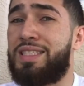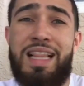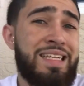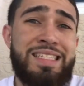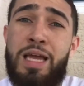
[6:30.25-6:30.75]

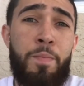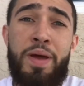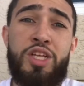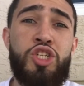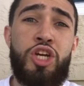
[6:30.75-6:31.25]
Let's take a
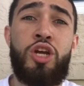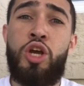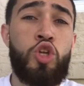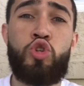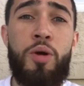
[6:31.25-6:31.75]
picture,
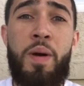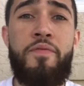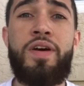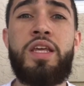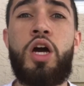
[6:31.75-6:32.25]
join my
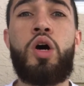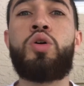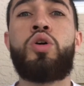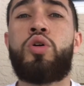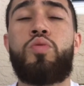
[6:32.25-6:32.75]
video,